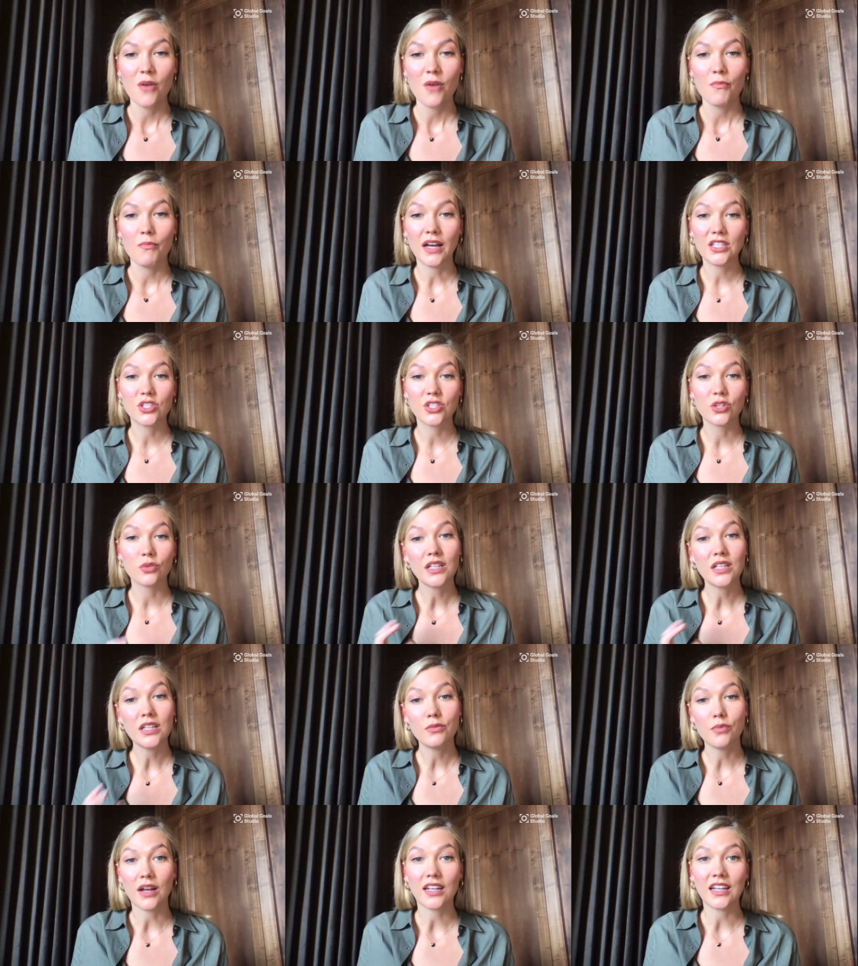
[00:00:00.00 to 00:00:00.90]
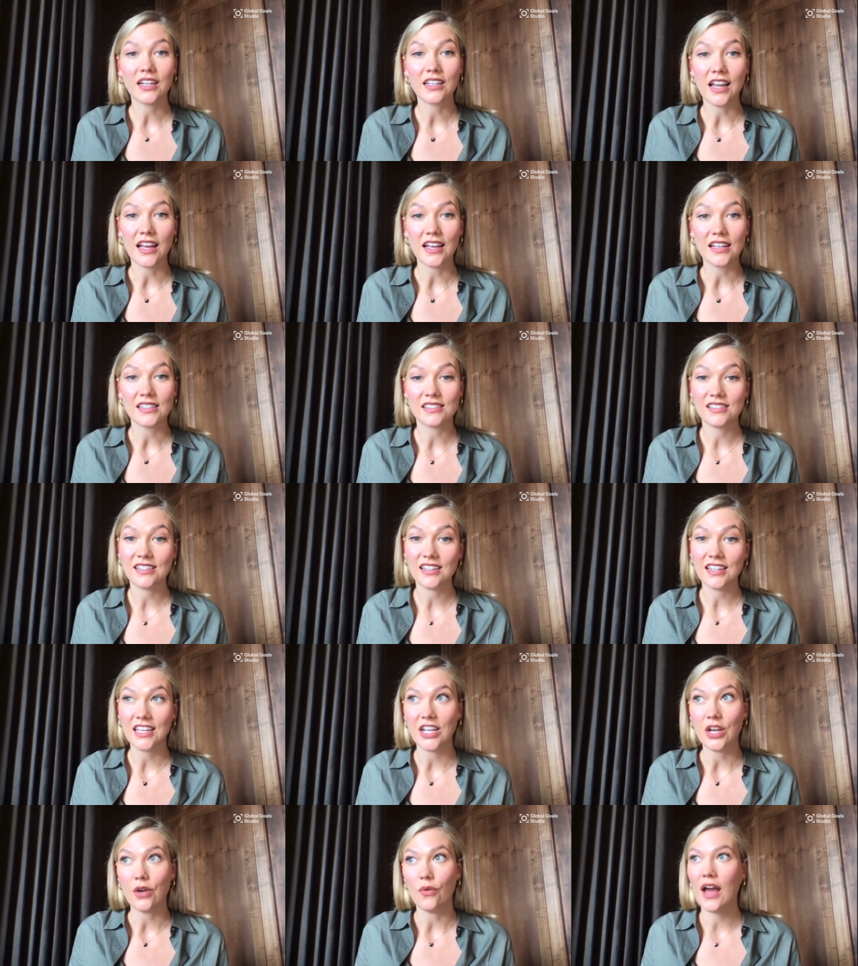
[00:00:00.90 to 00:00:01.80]
but to really recognize,
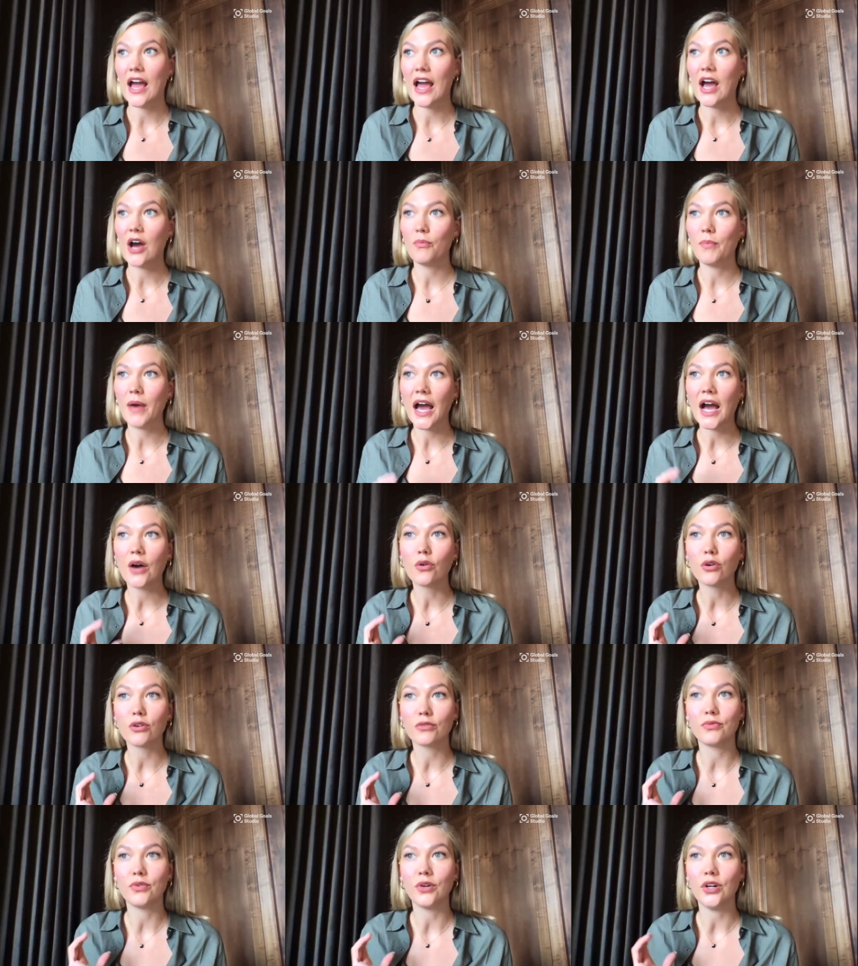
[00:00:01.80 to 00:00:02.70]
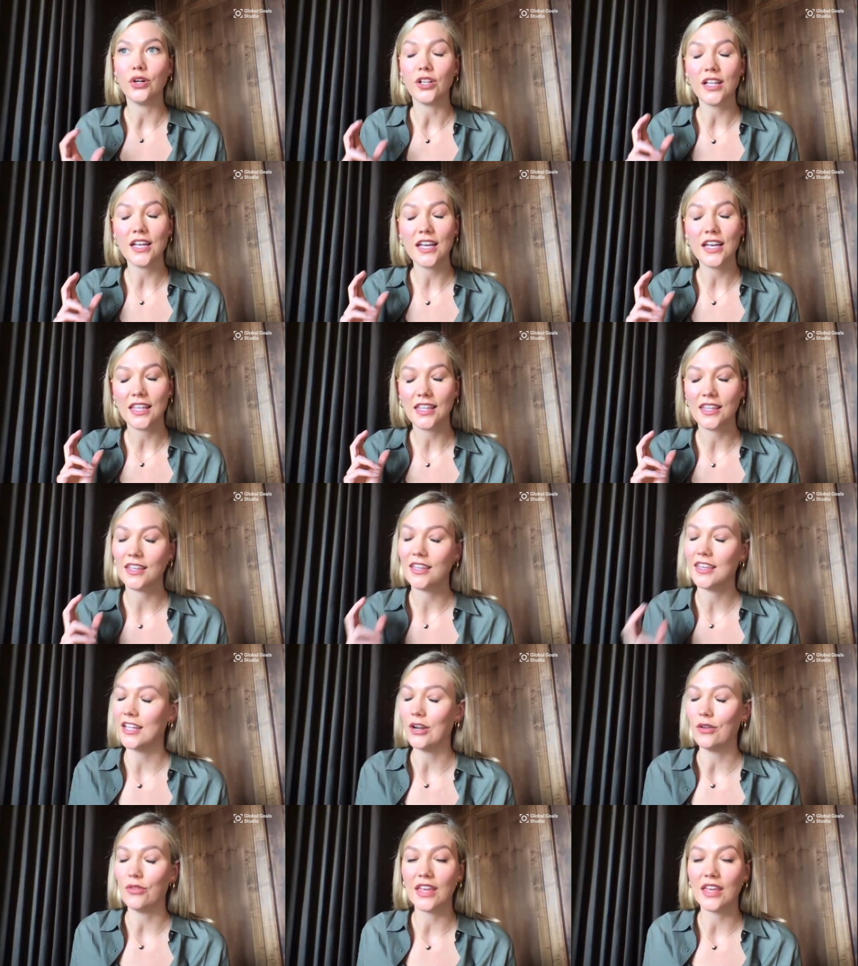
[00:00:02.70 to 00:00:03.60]
you know, how powerful,
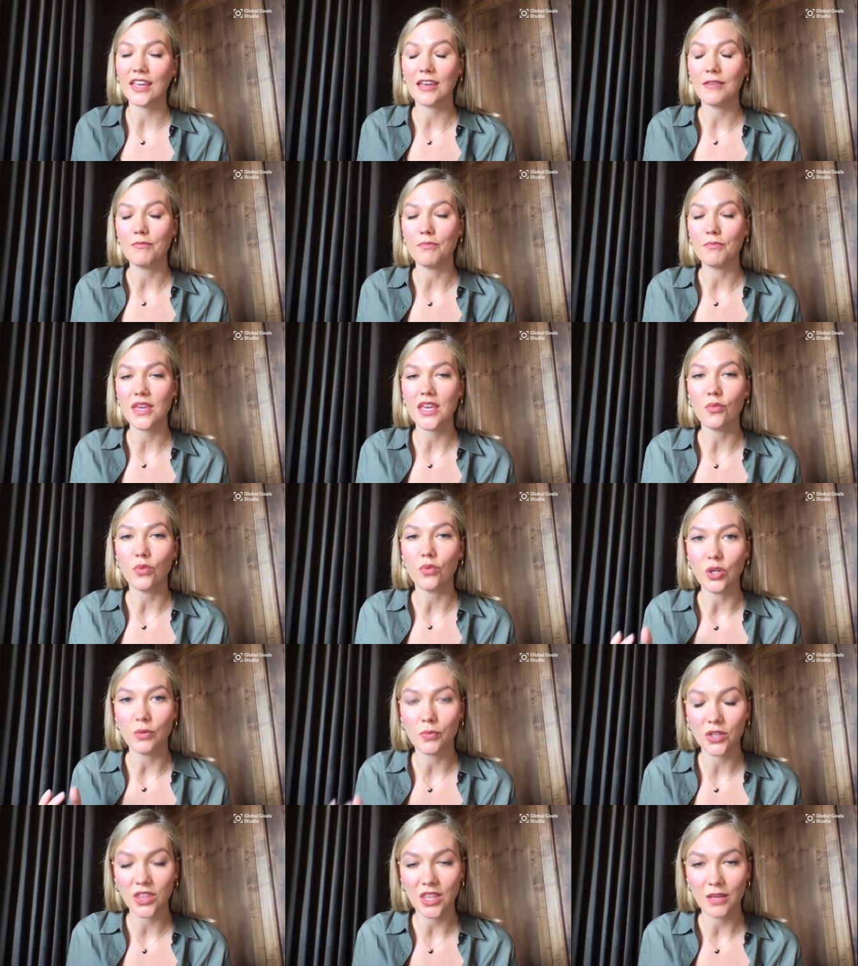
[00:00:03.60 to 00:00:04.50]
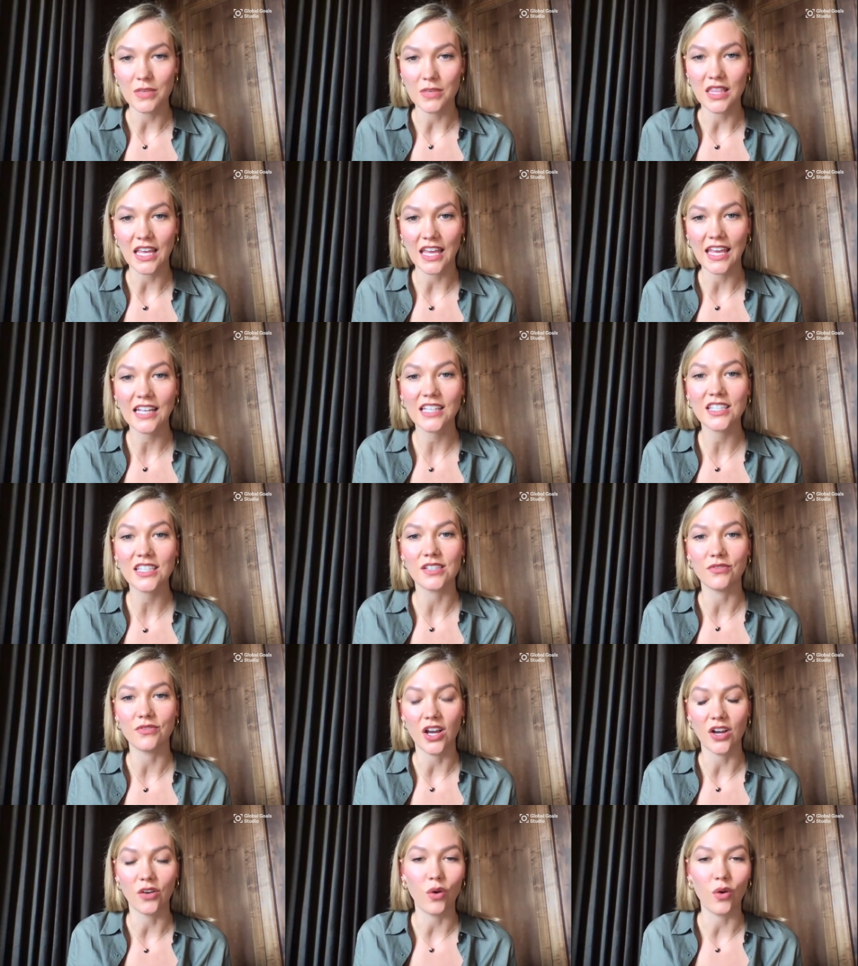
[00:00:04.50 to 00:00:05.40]
you know, they can be when you put them in the hands of
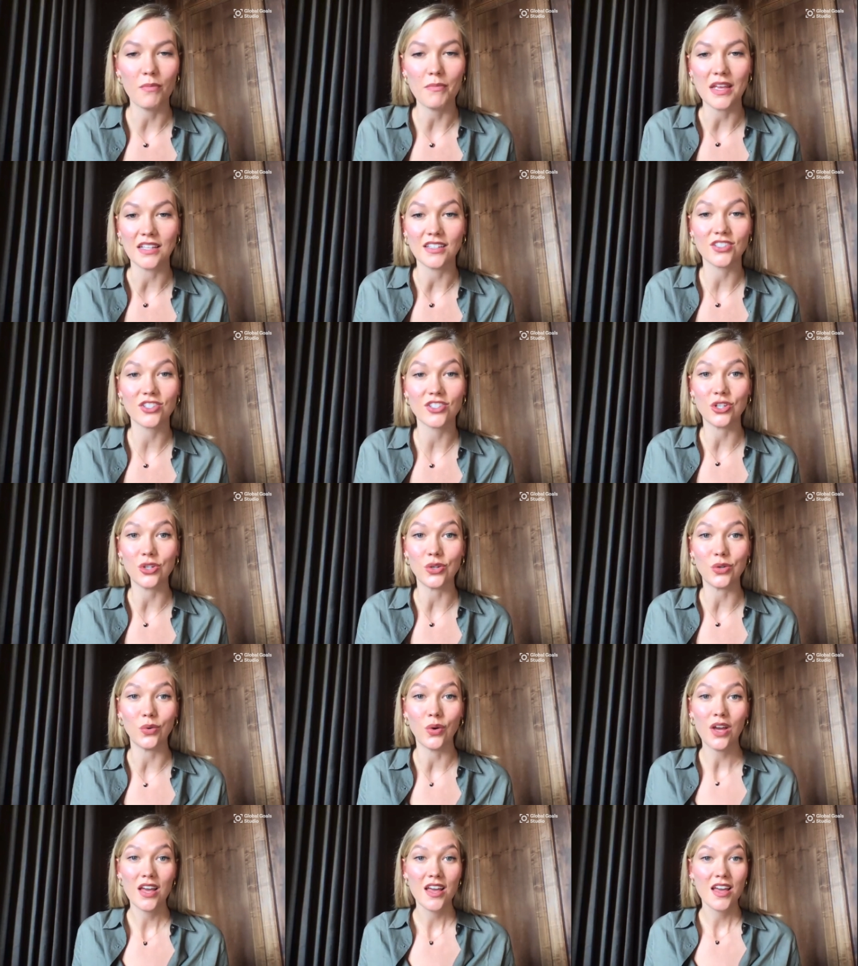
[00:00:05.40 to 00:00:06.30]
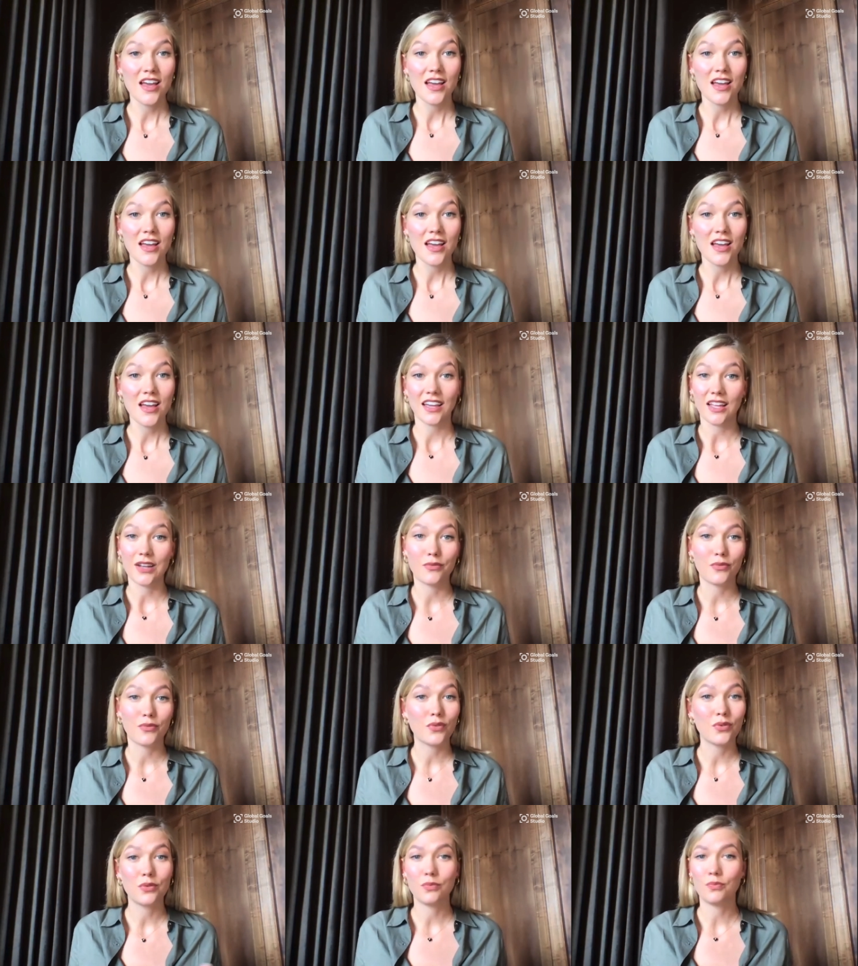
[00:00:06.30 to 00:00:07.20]
young women to kind
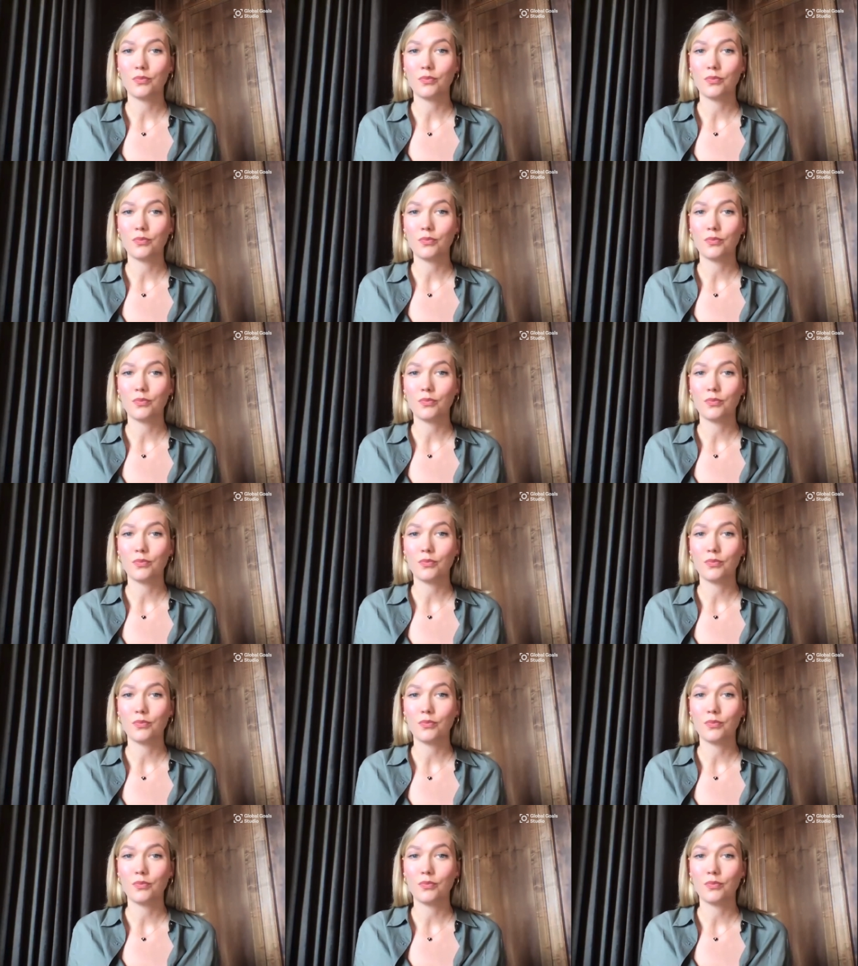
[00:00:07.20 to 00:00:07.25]
of